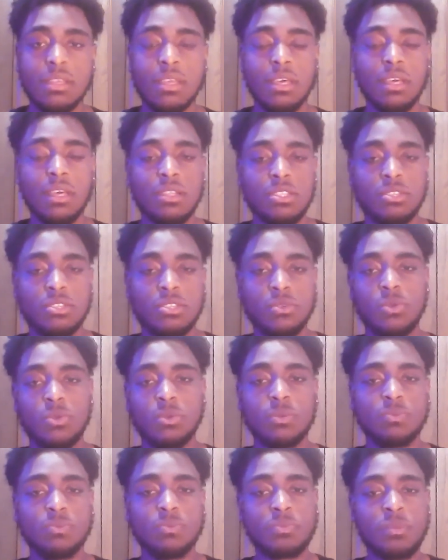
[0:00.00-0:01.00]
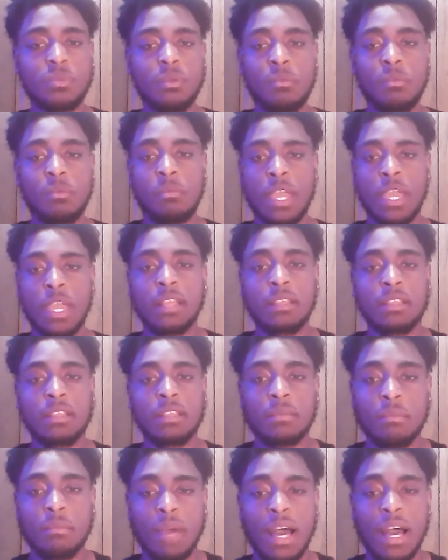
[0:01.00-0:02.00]
to make
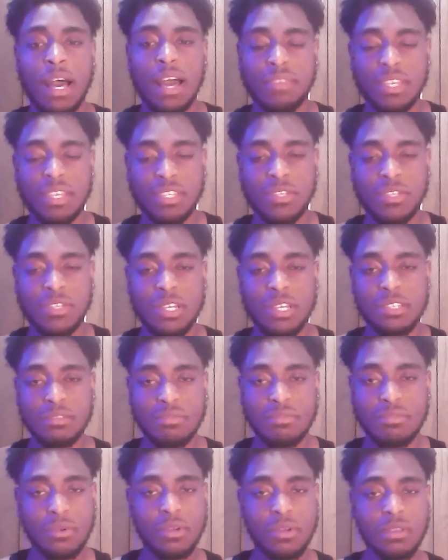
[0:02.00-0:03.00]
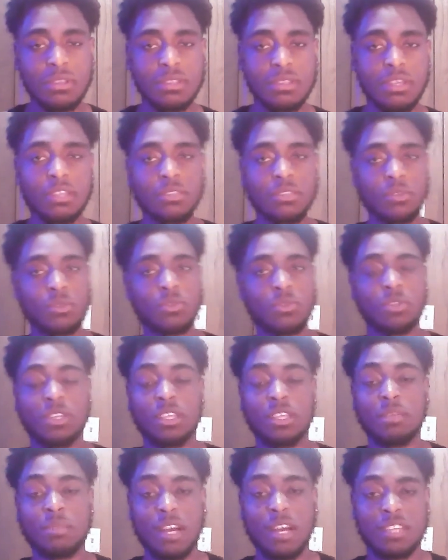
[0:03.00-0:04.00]
my face creation for. It's like, so you
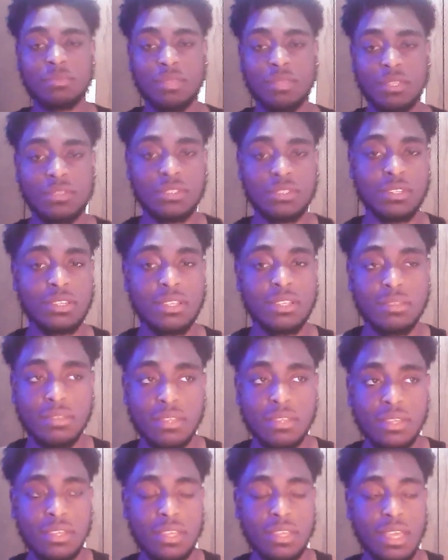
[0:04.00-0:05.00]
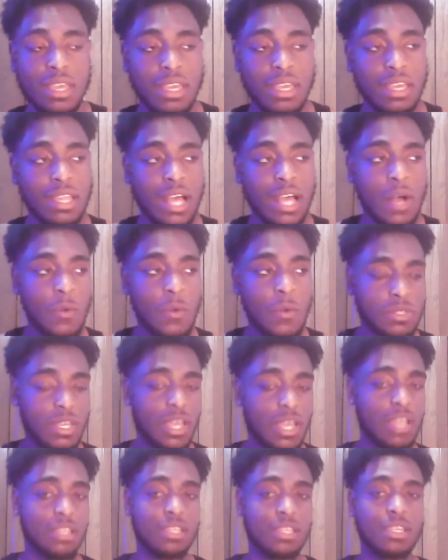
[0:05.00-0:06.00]
can inbox me your stuff, and I will
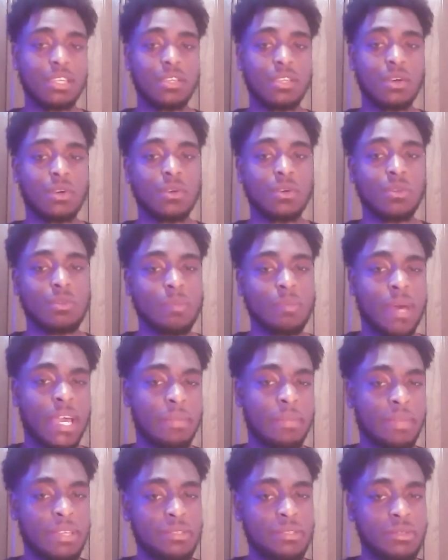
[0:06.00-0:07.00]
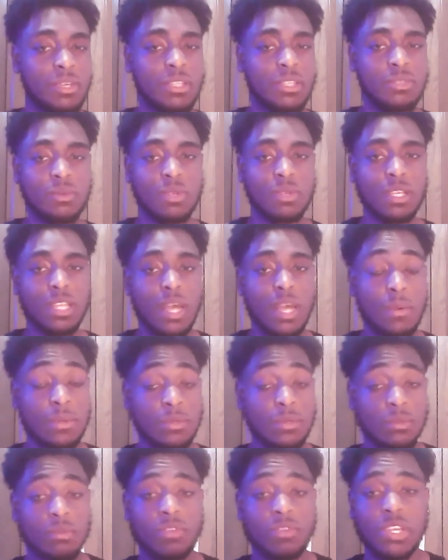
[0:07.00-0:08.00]
sign in on my NBA 2K20 and I will do
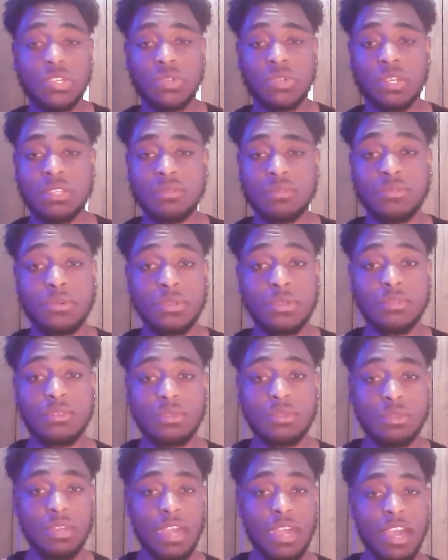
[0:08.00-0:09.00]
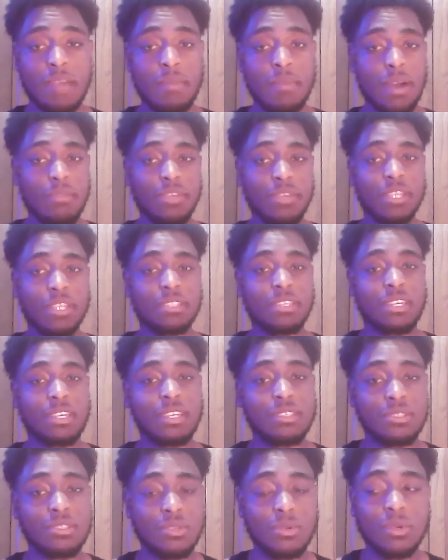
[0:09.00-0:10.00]
the face creation for you so you can have my face scan.
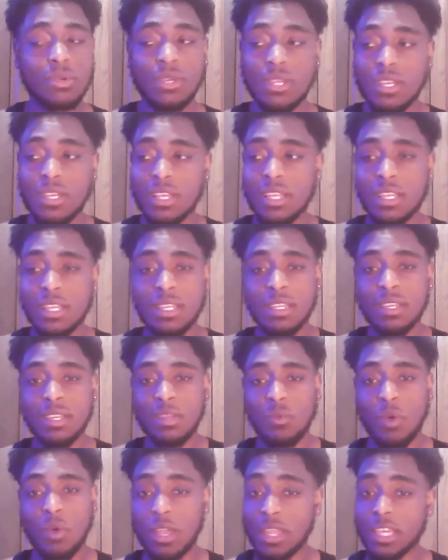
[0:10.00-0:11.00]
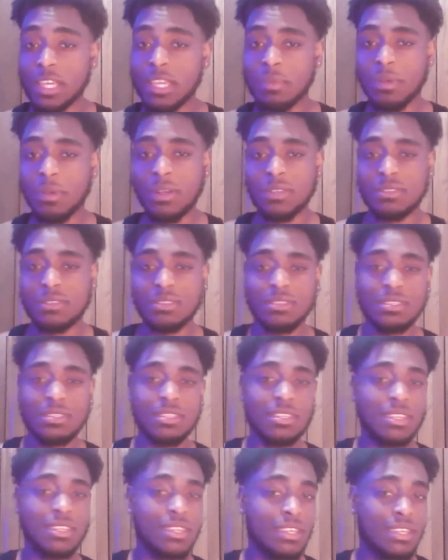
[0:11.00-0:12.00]
So one lucky person
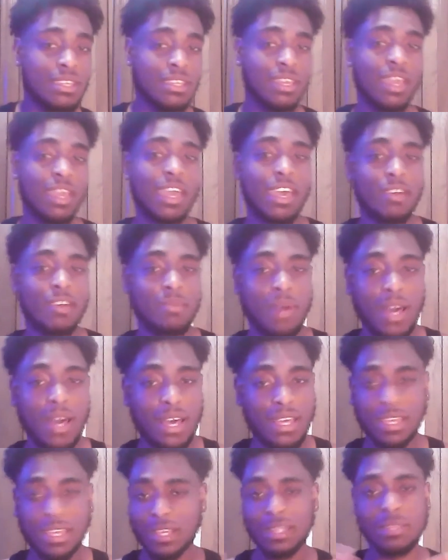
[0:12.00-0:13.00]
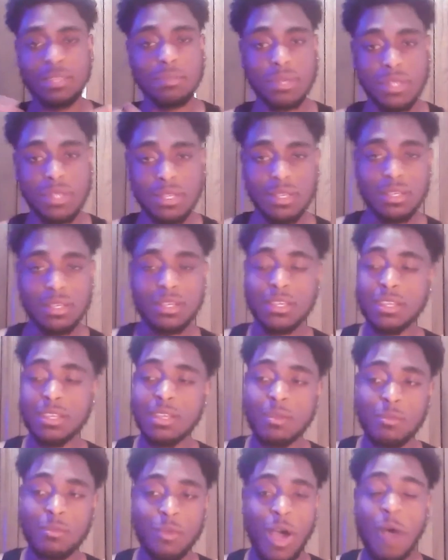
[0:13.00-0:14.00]
can have my ugly mug.
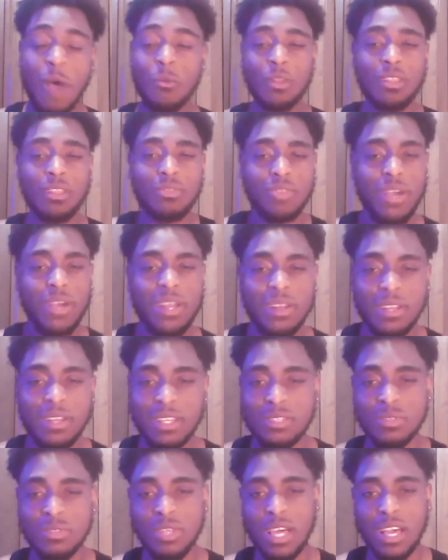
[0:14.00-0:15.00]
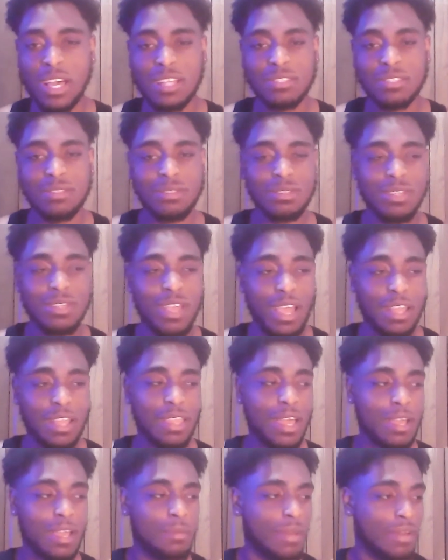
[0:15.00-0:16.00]
I'm really flattered that you guys are like
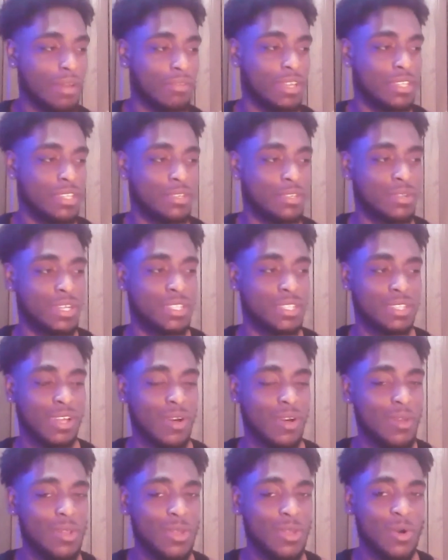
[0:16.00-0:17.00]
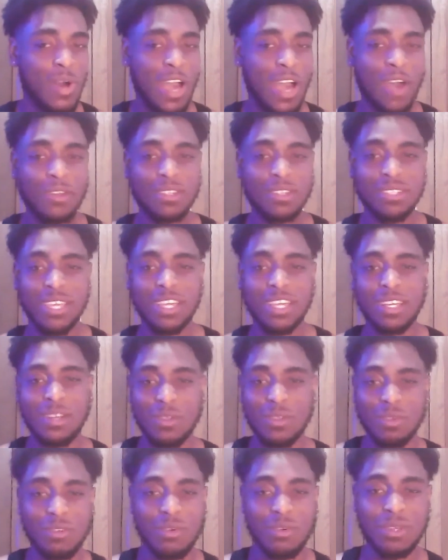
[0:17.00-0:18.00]
like my face creation. I don't know how to take it. I don't know
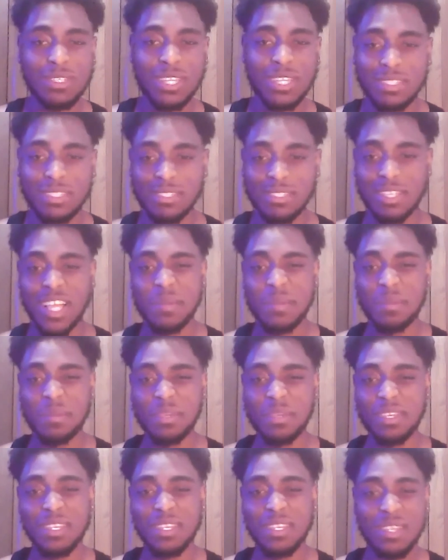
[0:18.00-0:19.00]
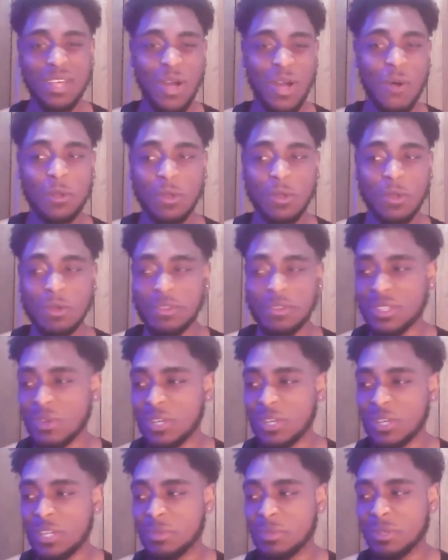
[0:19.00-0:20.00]
if I want to take it as a compliment. I don't know if it's
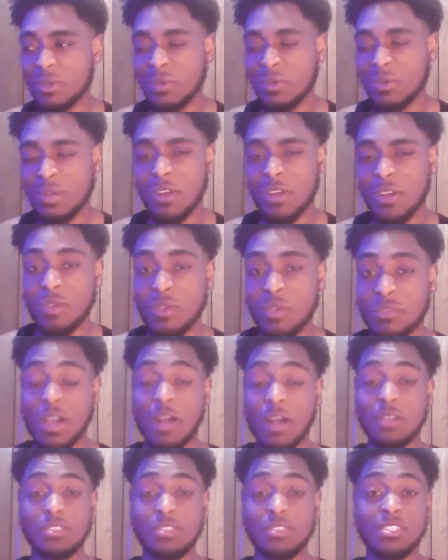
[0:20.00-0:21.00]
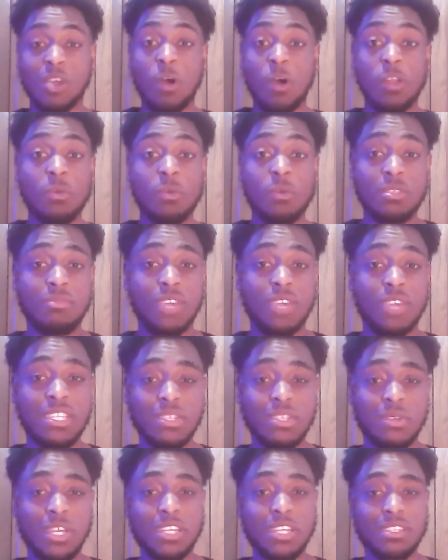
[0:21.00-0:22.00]
creepy or what. I don't know if y'all just thought it was a face
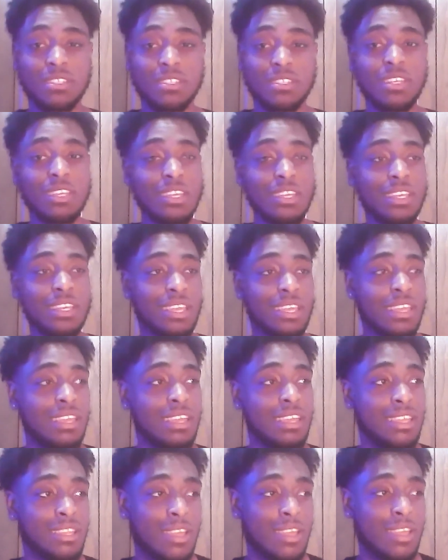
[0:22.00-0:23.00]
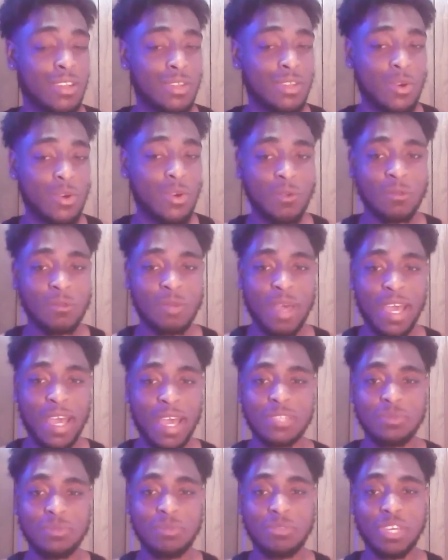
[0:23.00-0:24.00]
creation and y'all didn't know it was my
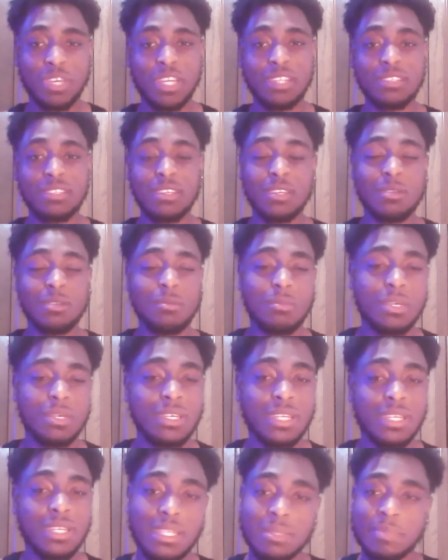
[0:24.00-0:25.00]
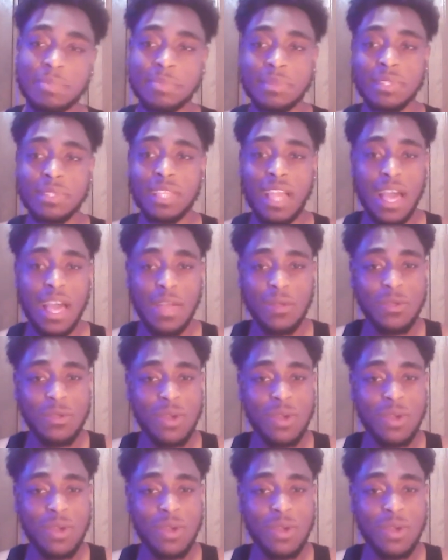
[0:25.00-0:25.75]
actual face, but I don't know how to